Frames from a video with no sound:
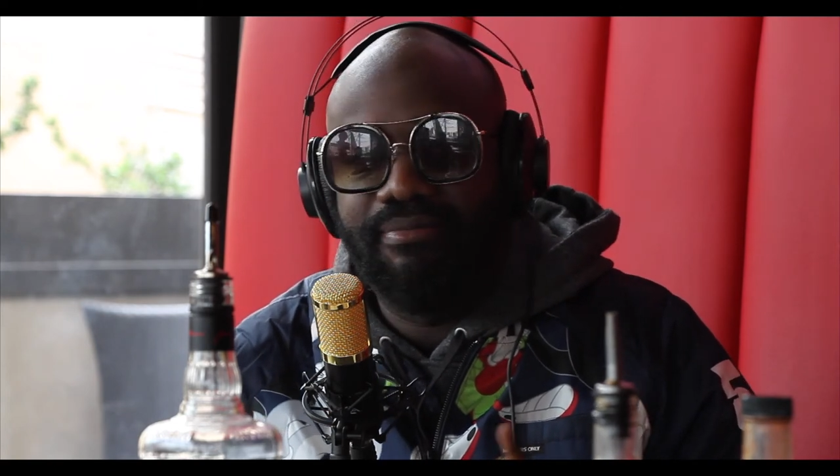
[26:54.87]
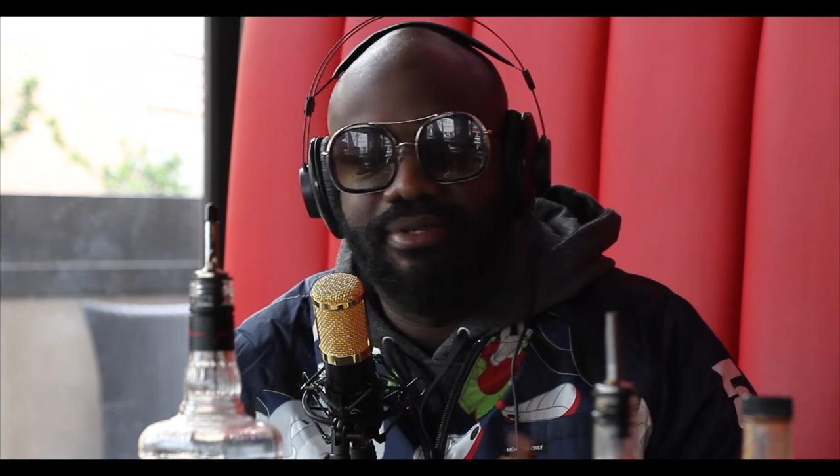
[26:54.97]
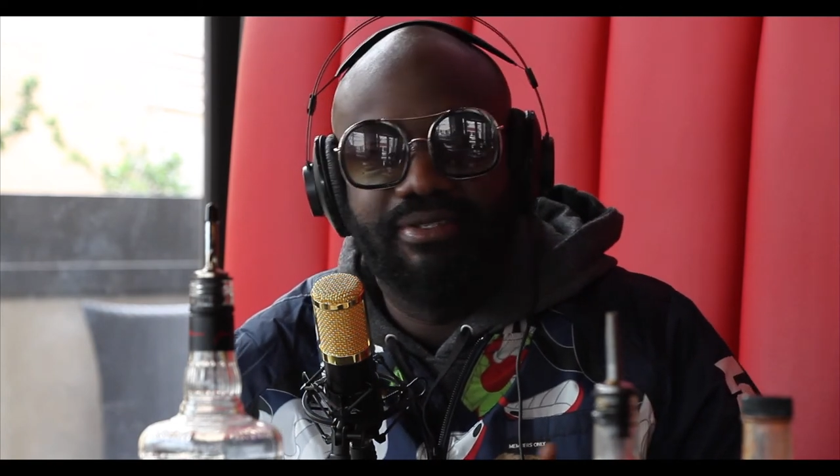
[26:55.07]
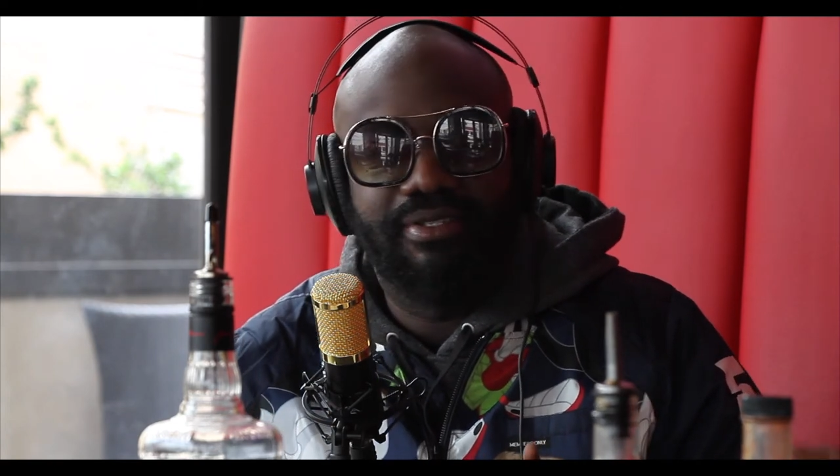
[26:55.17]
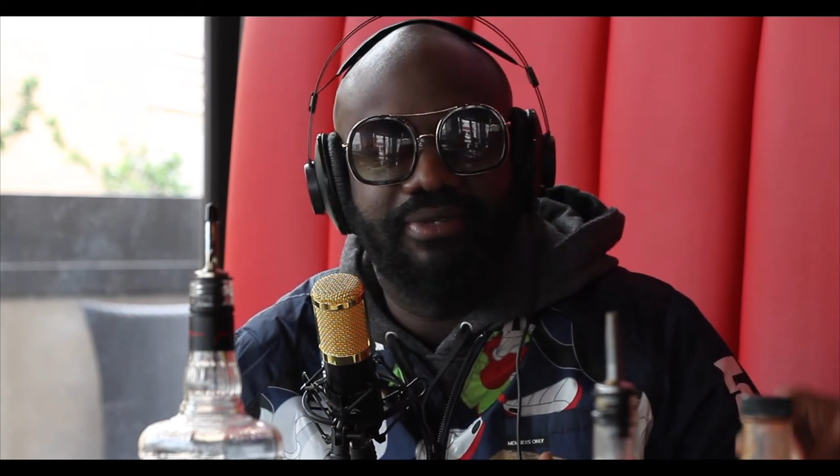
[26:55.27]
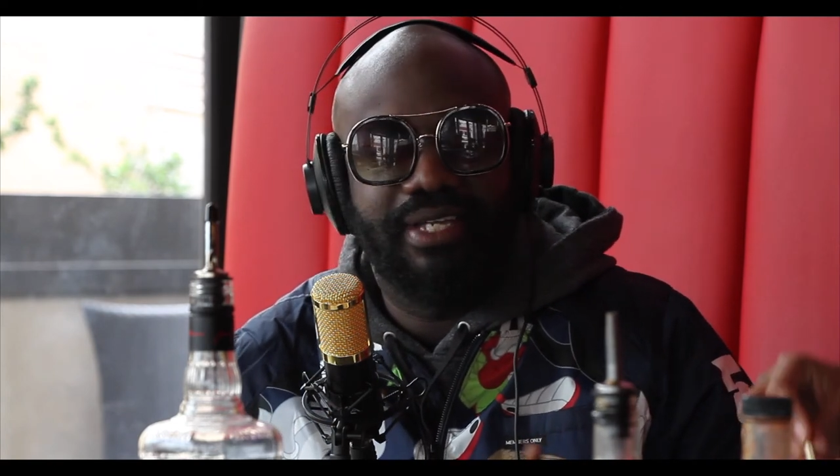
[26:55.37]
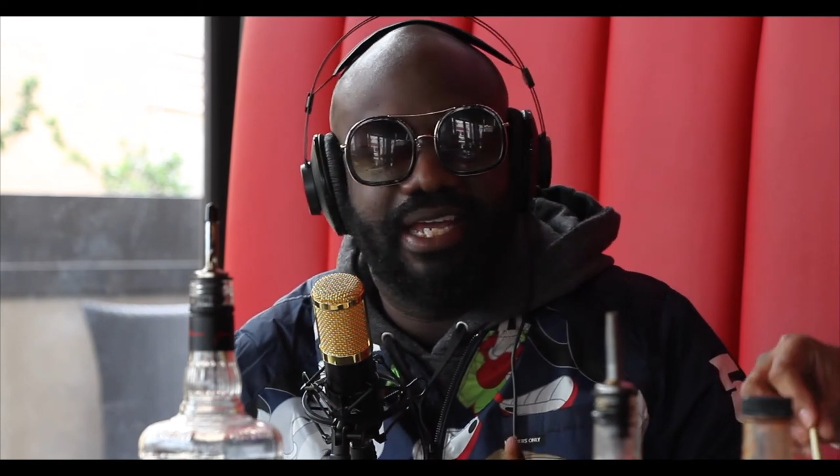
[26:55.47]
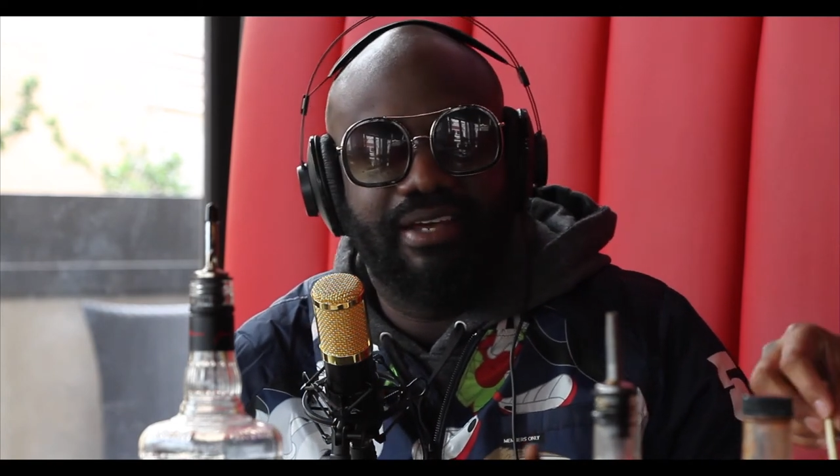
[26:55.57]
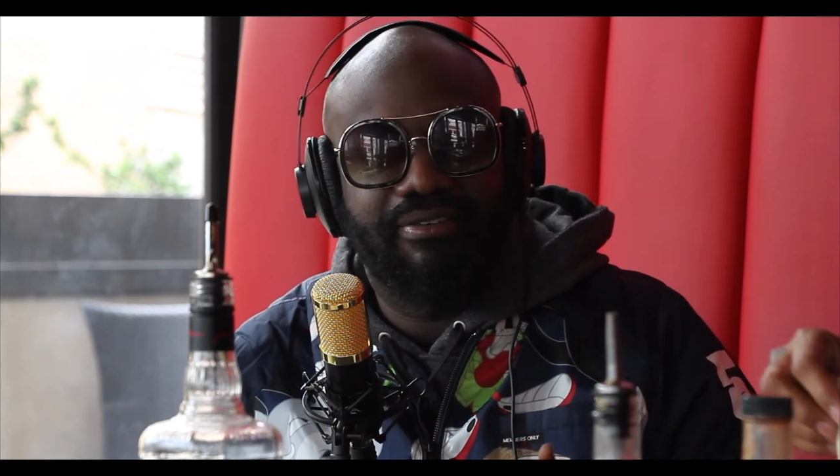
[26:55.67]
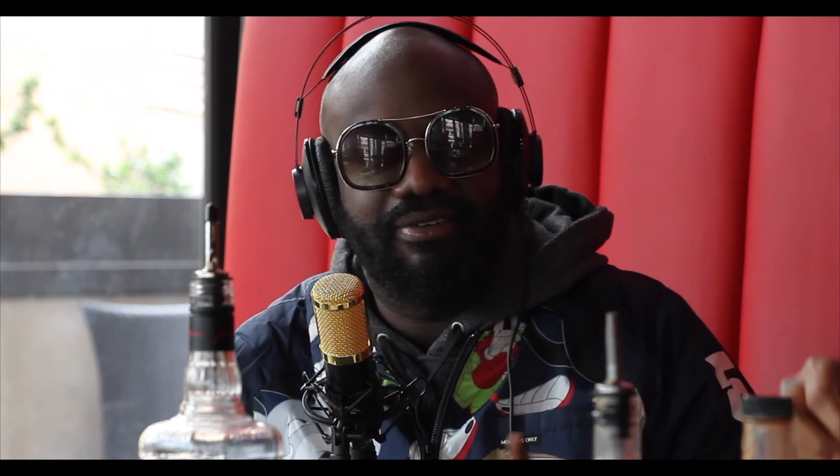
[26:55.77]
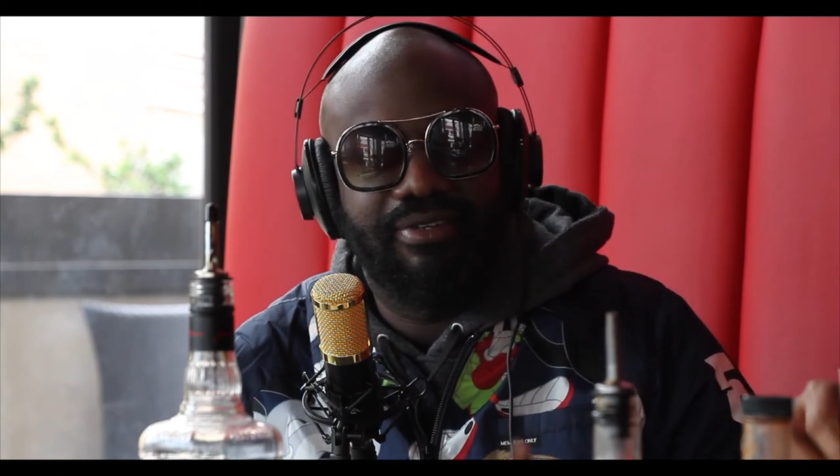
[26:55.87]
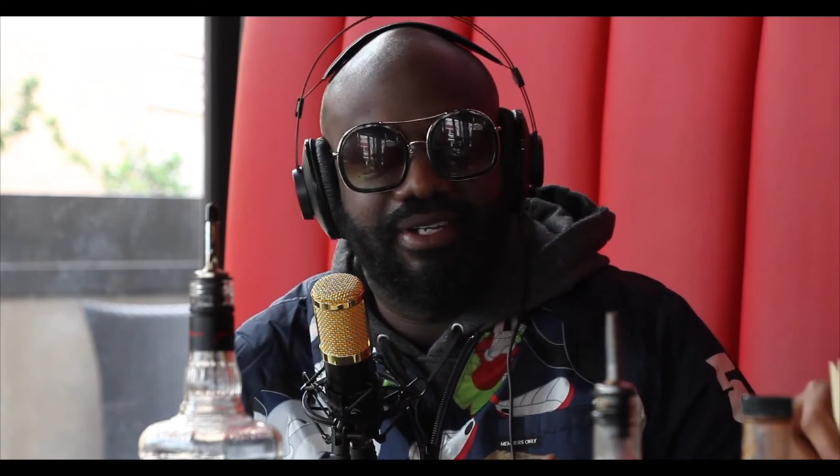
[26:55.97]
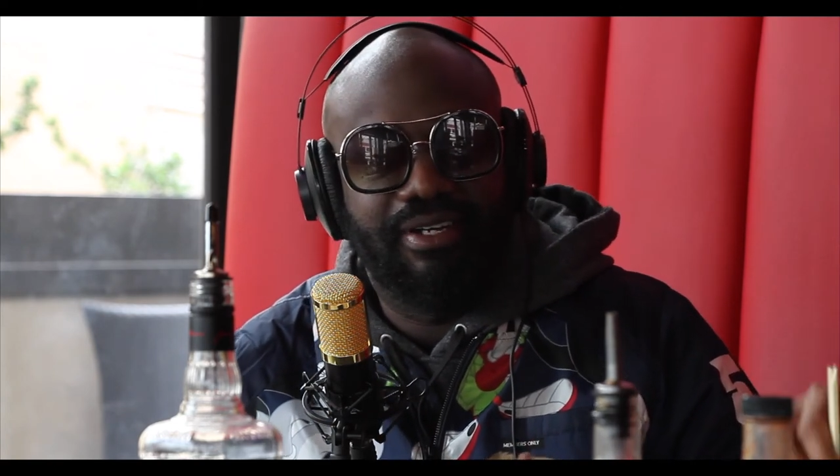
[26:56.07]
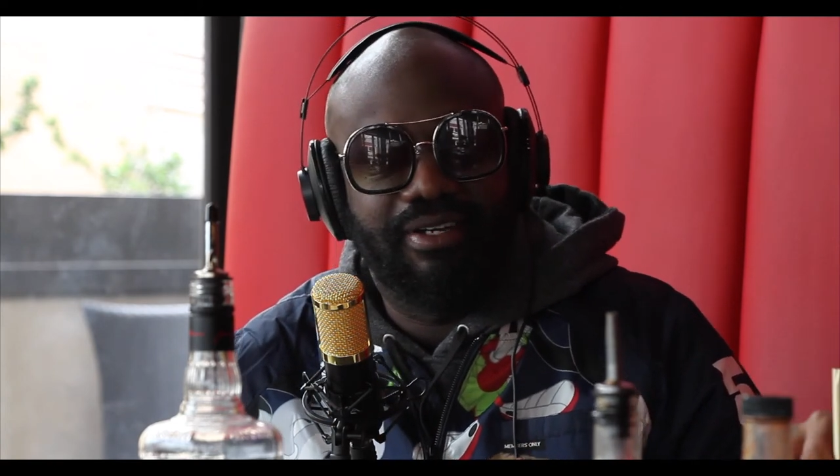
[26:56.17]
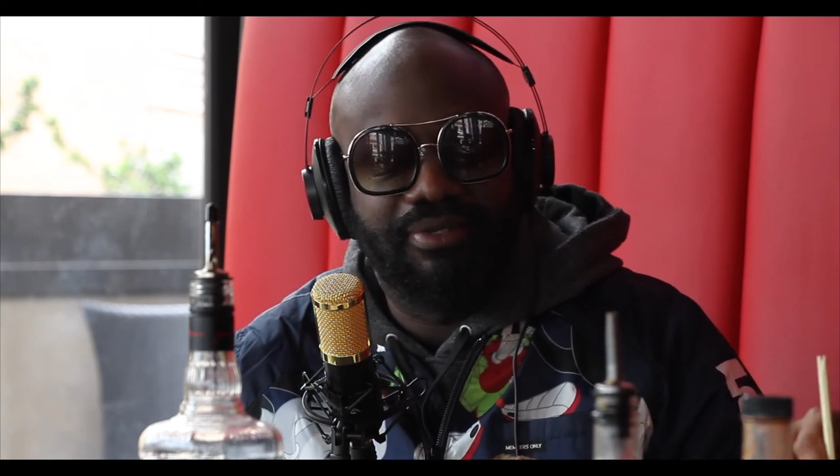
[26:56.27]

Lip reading: music we have going on,